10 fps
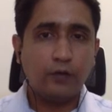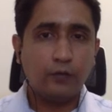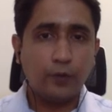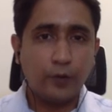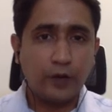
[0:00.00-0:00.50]

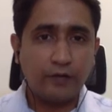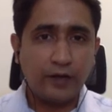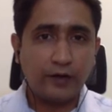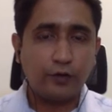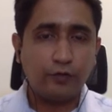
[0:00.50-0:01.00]
would have
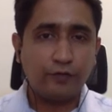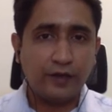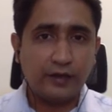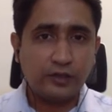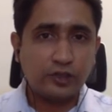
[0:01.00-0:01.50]
led to
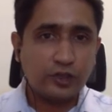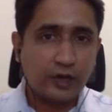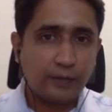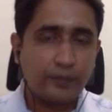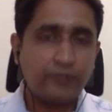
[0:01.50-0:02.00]
fairly
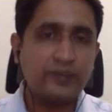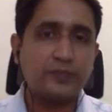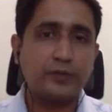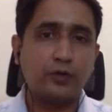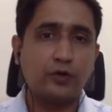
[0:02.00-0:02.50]
sharp
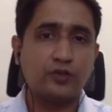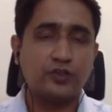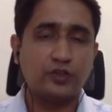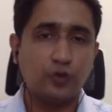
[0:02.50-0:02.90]
investment losses